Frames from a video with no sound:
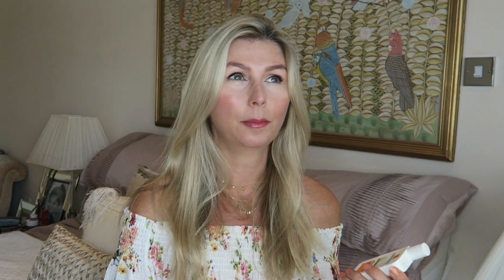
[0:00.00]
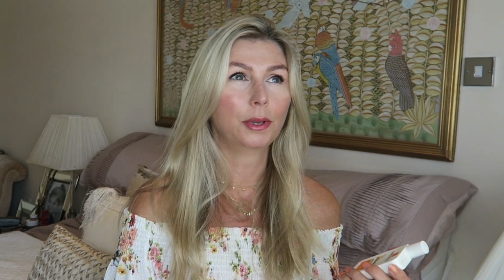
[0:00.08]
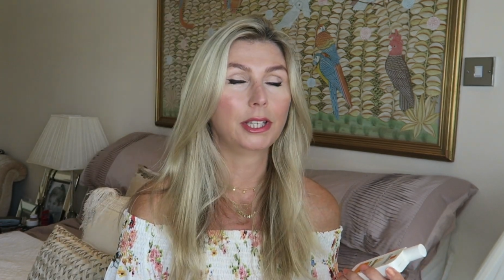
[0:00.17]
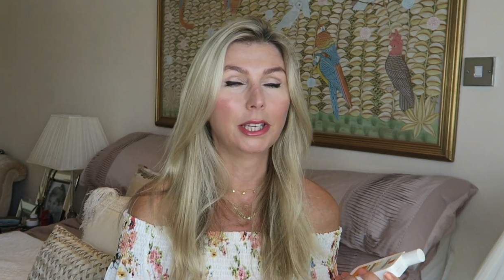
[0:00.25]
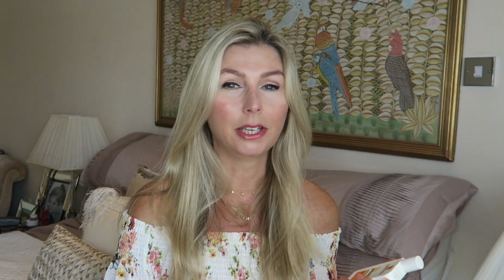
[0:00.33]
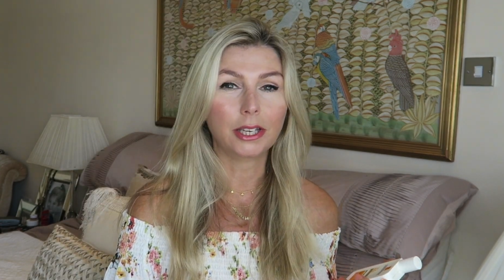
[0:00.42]

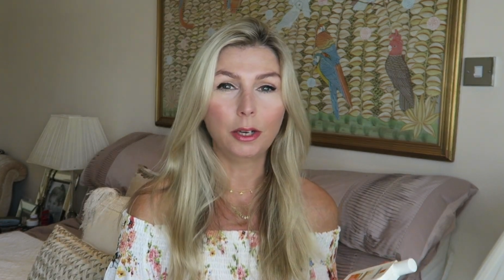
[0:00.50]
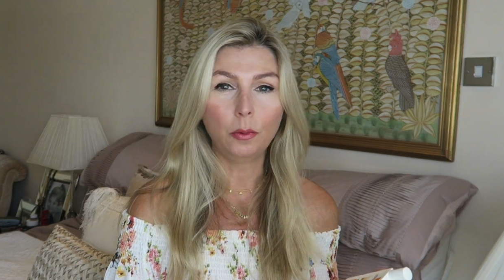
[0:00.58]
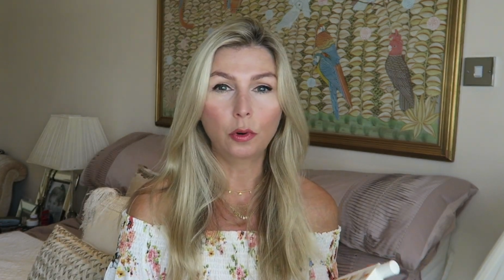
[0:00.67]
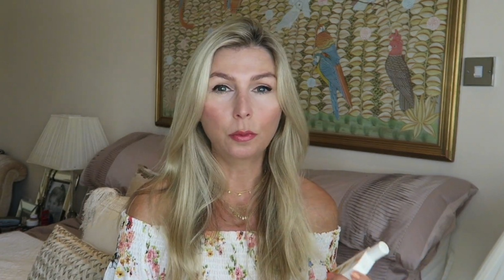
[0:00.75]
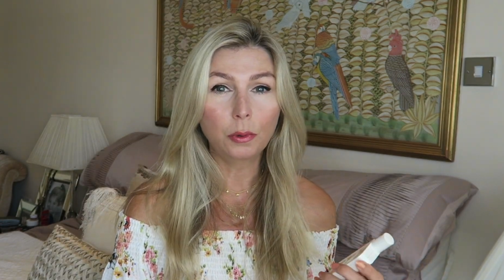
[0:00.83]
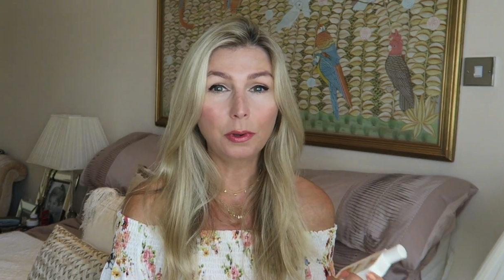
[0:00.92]
particularly
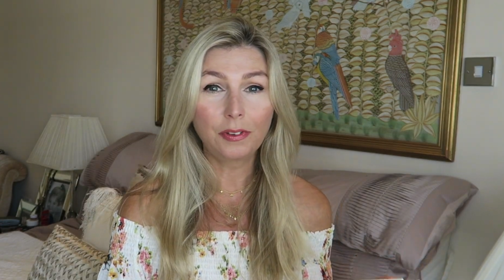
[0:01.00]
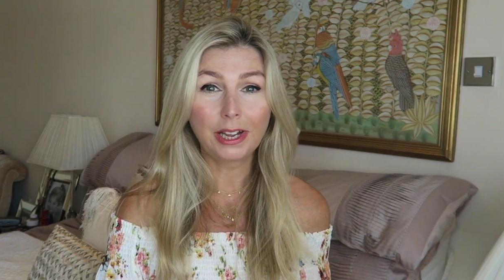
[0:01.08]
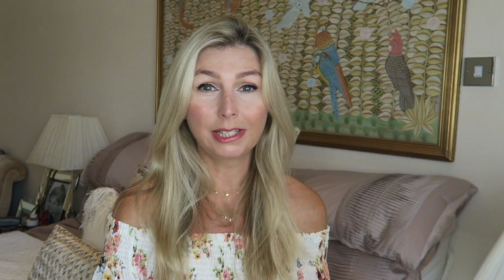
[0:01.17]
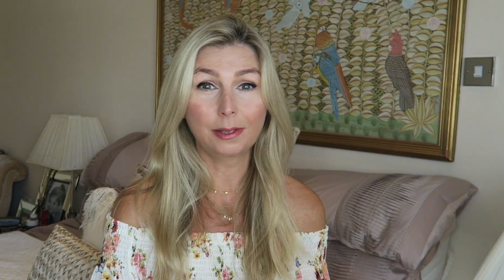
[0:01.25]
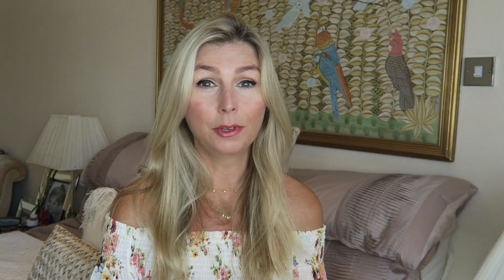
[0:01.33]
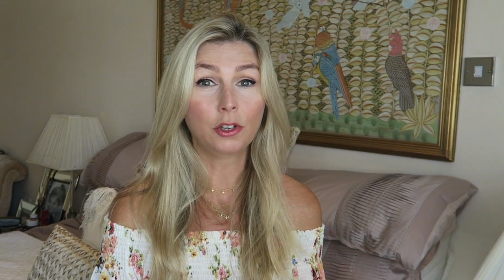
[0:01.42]
warm, but we've
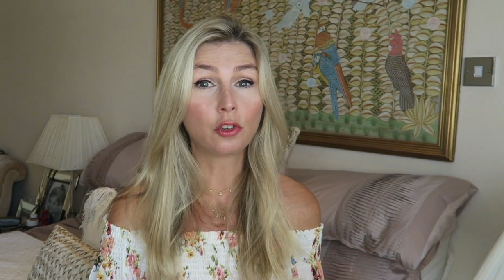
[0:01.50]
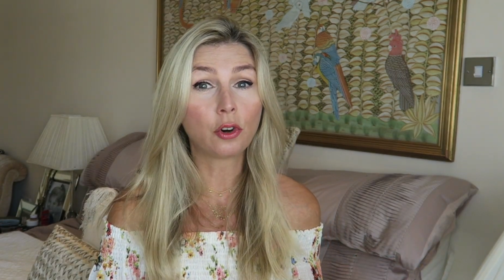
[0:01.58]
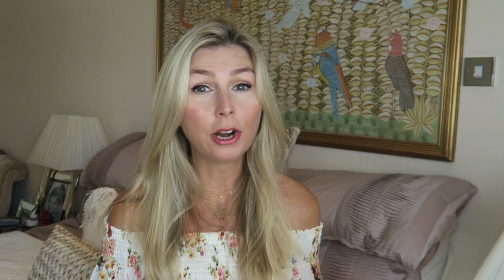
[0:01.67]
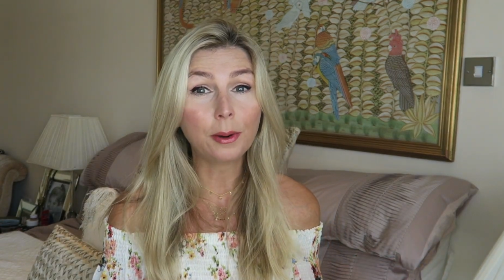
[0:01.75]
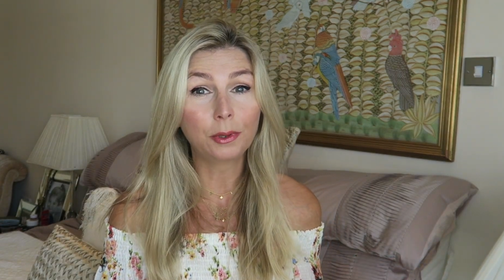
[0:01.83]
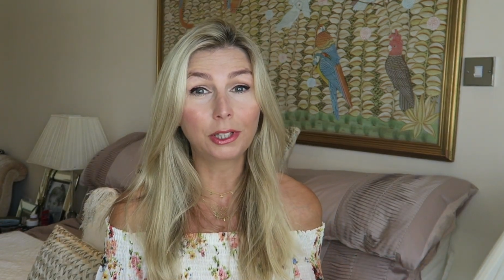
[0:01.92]
had some
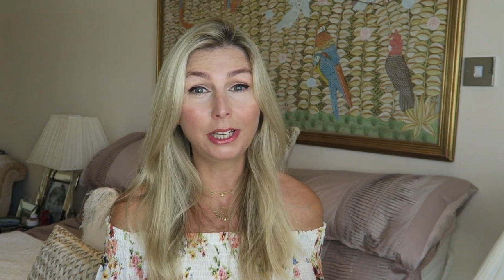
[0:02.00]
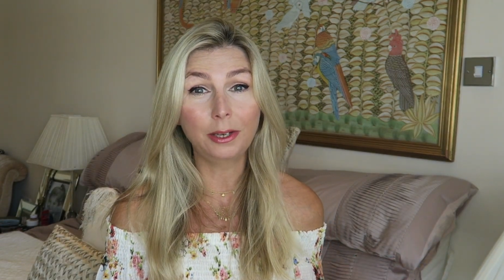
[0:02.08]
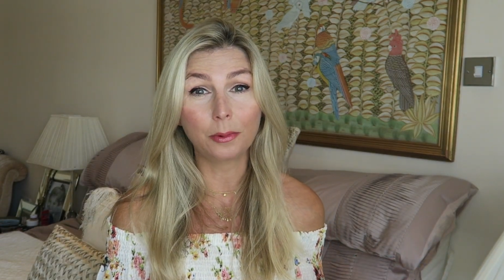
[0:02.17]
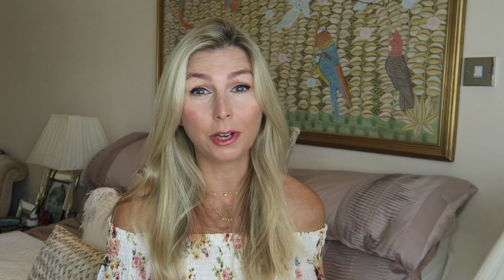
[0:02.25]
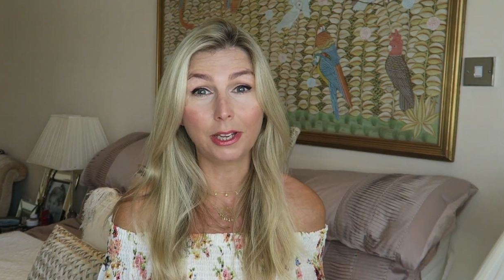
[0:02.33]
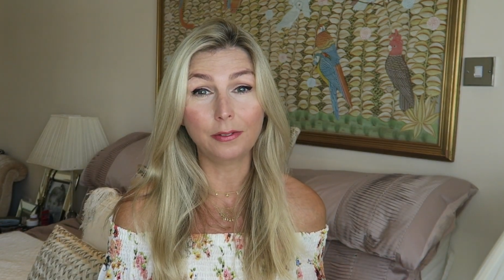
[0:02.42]
incredible
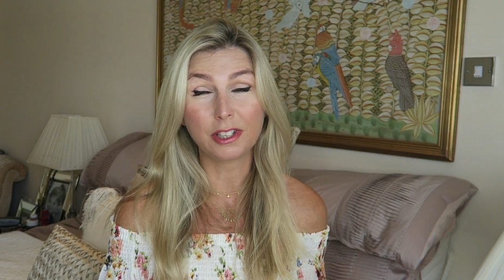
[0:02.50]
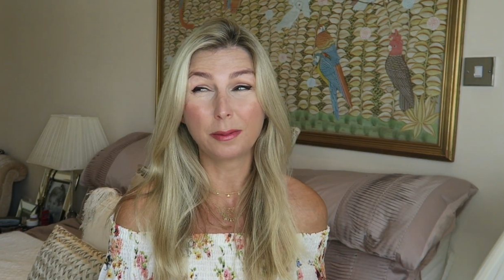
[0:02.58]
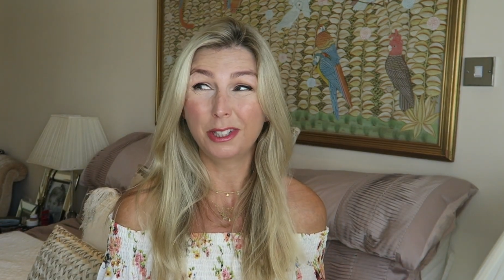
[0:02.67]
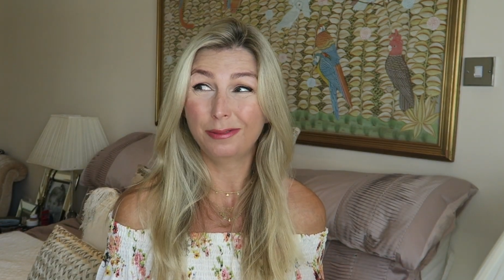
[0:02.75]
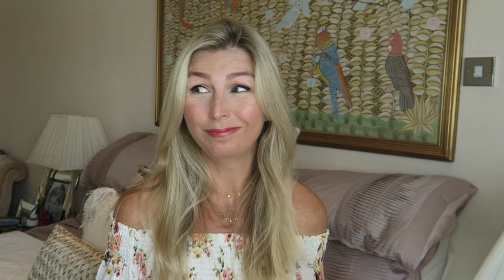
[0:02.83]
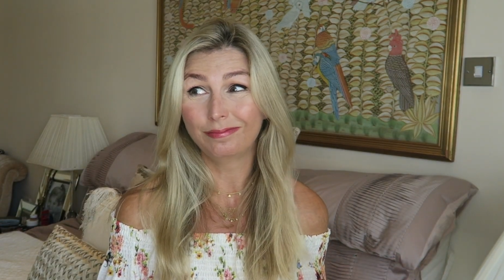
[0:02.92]
heat waves. I
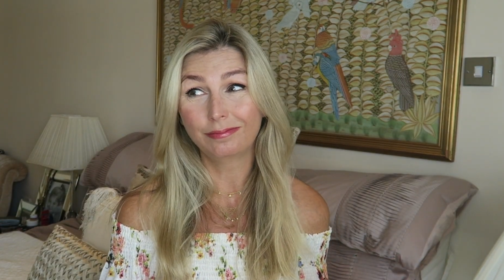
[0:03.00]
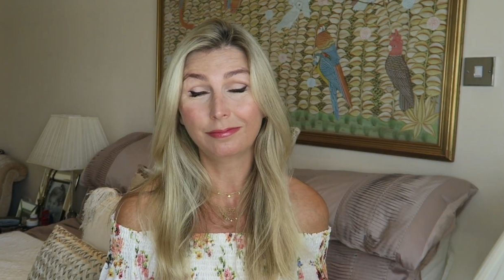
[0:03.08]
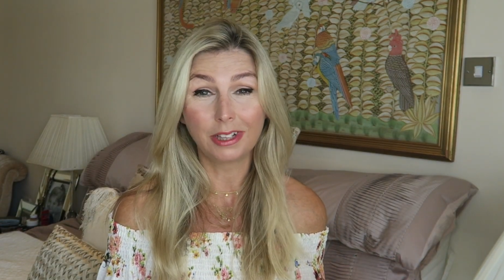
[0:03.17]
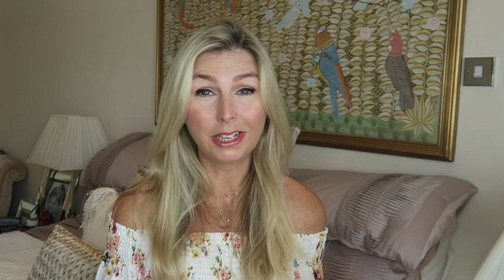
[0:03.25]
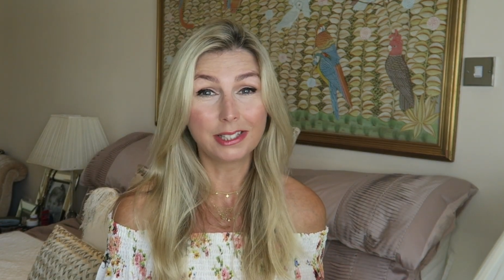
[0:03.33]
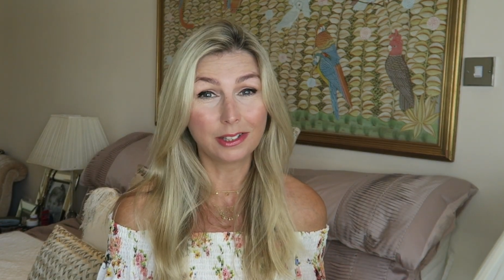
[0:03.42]
mean,
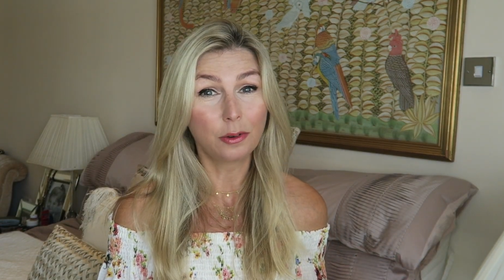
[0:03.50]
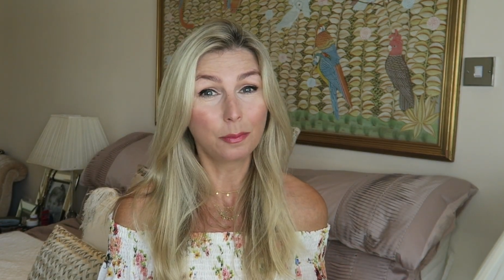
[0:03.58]
it's